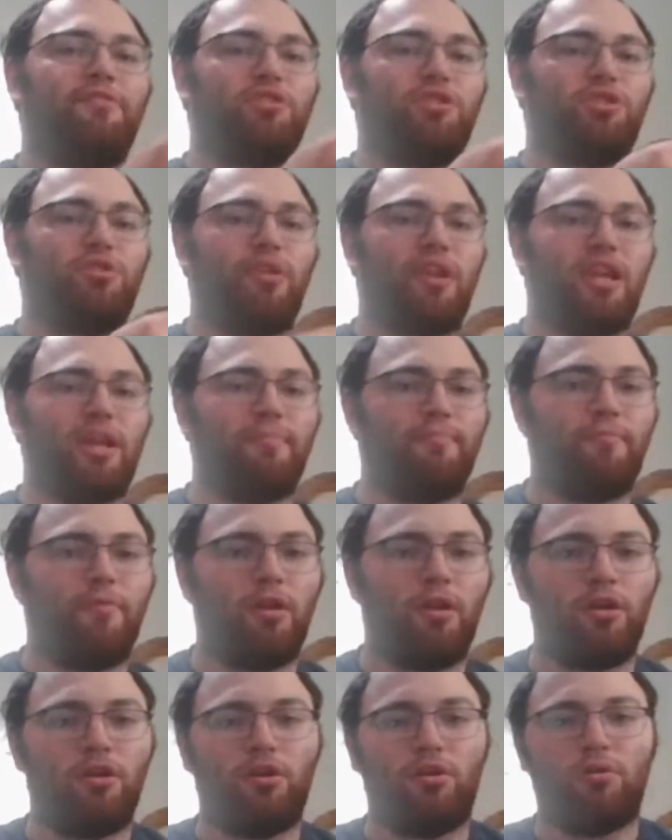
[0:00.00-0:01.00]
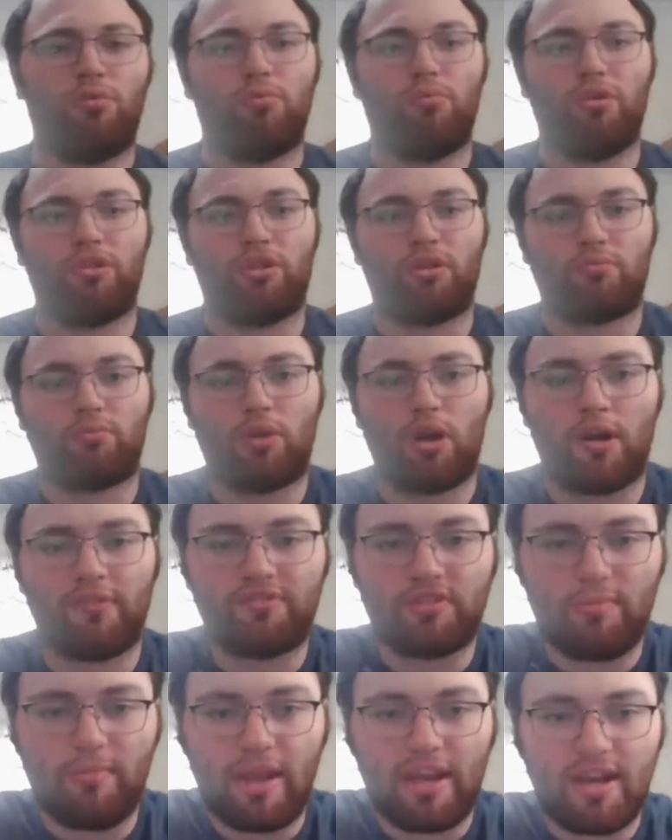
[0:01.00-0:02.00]
stream with the Raw
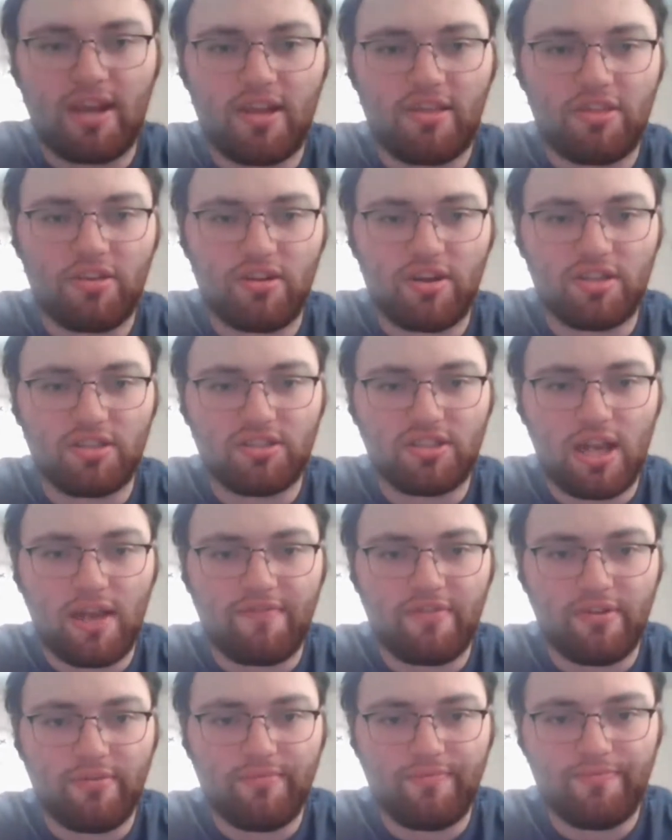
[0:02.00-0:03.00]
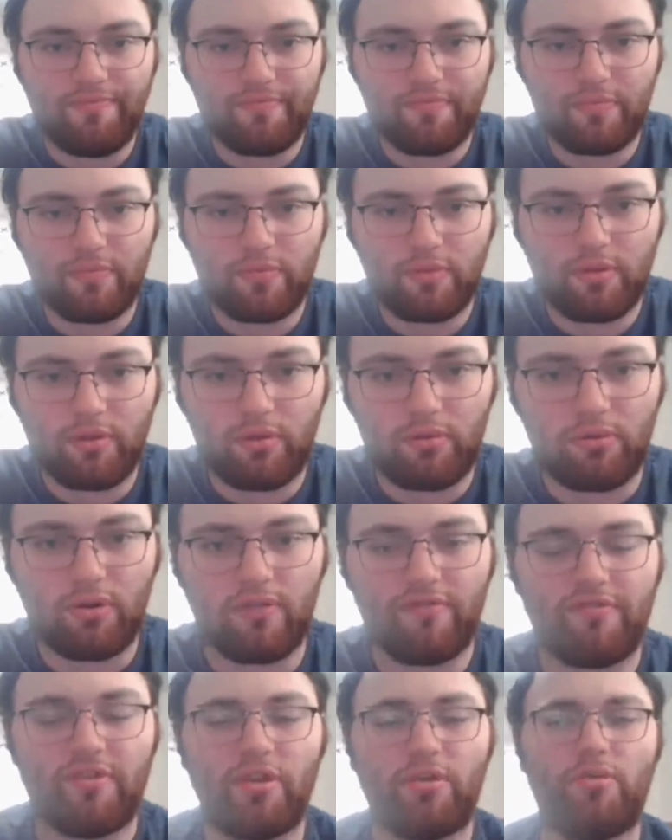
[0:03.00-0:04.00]
after Mania 37
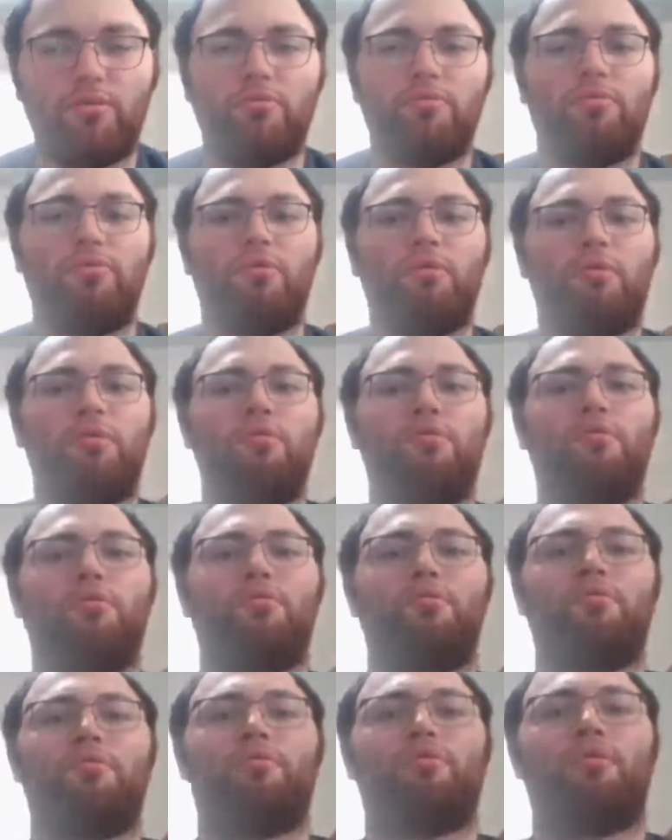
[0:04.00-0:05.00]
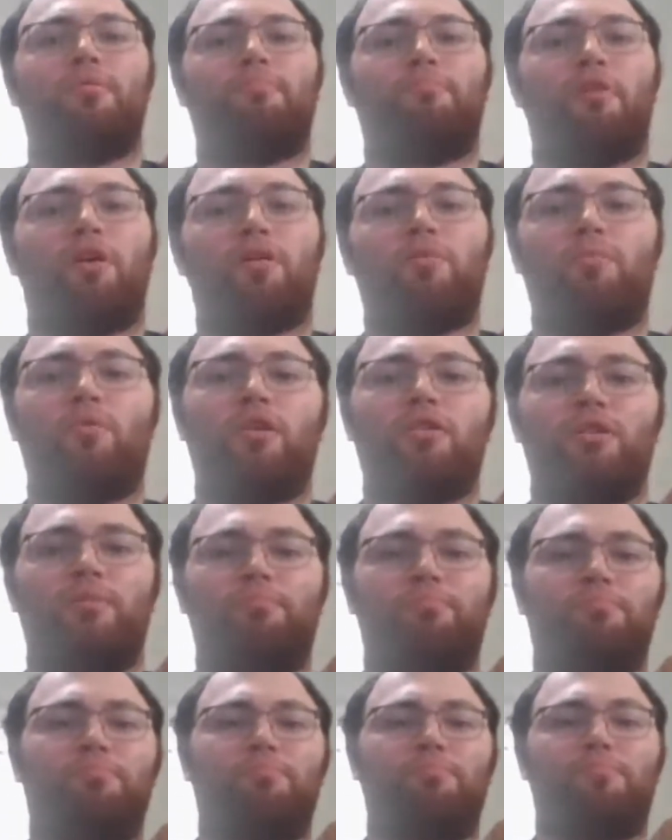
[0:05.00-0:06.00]
review, part one, the
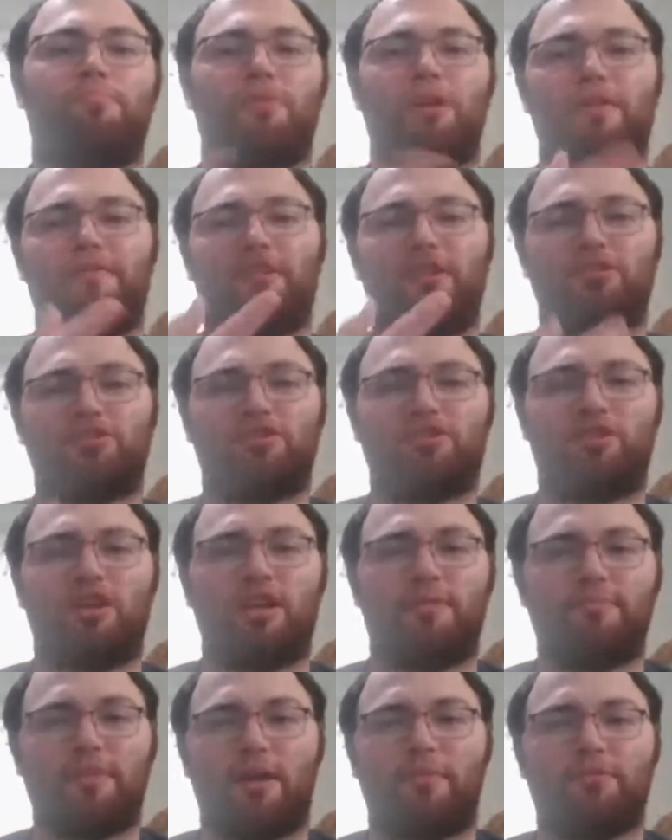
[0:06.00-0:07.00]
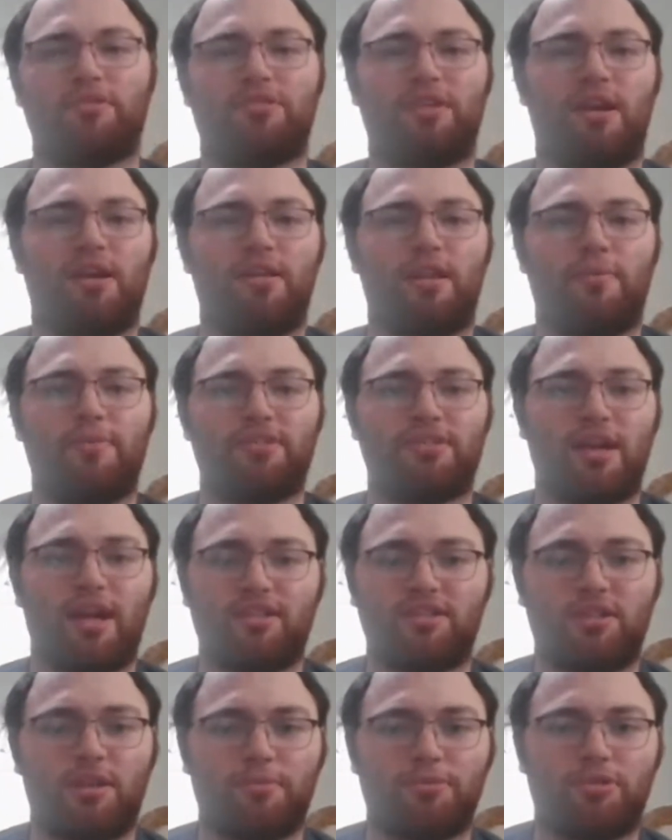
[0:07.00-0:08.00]
previous stream that was not
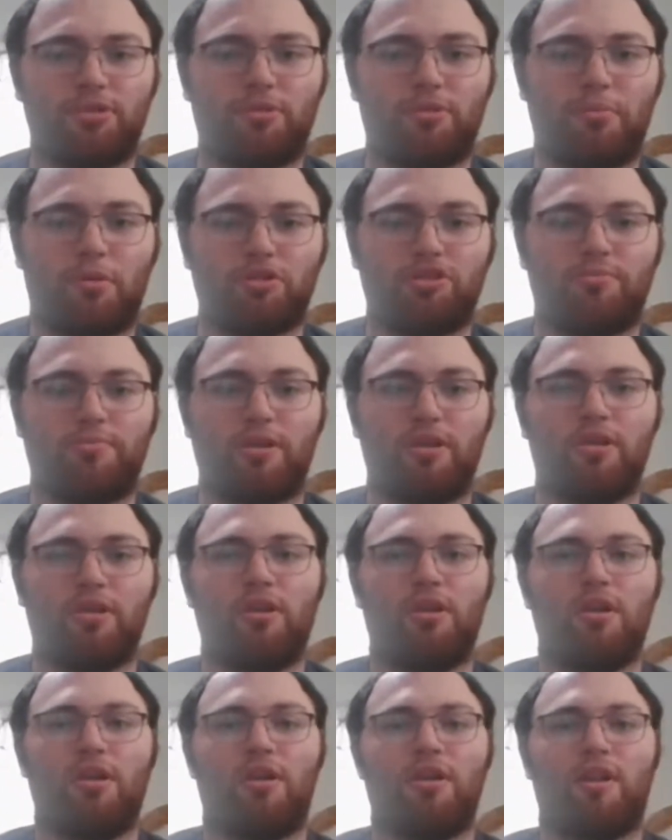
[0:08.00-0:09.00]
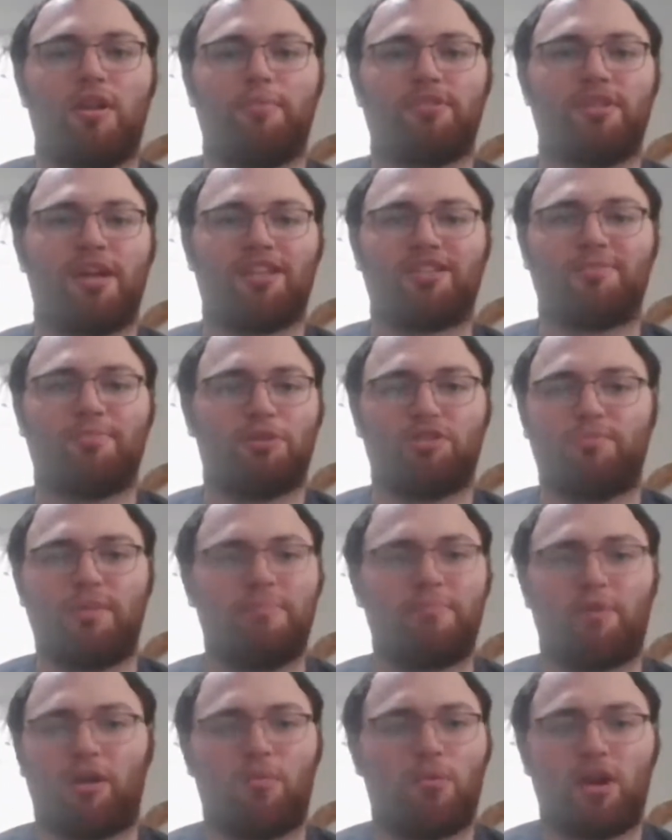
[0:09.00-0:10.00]
supposed to be
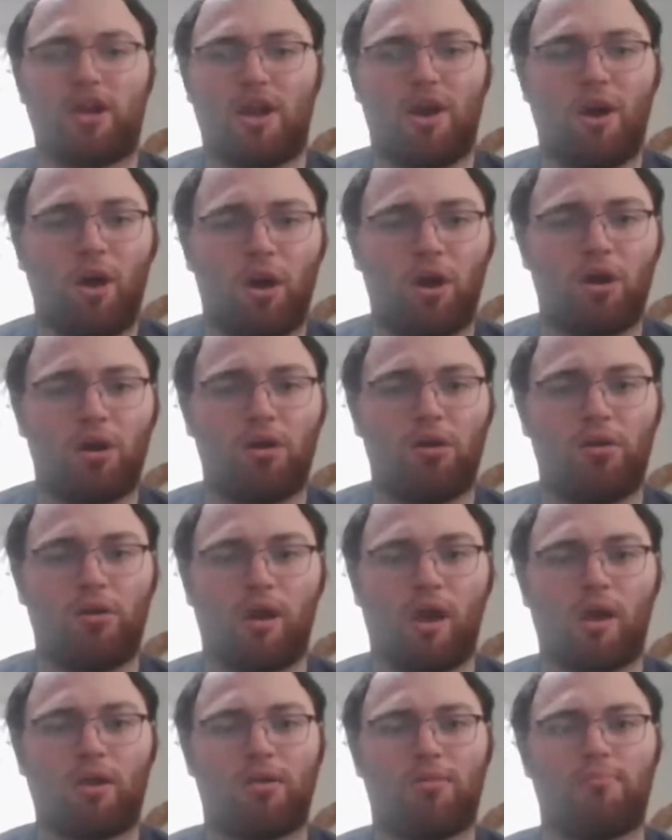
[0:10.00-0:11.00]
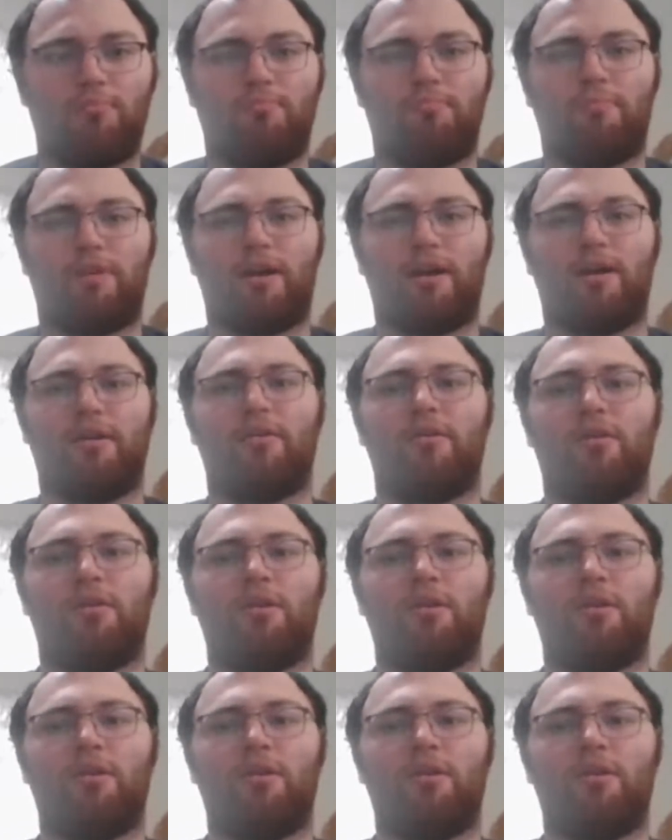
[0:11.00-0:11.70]
part one at all. But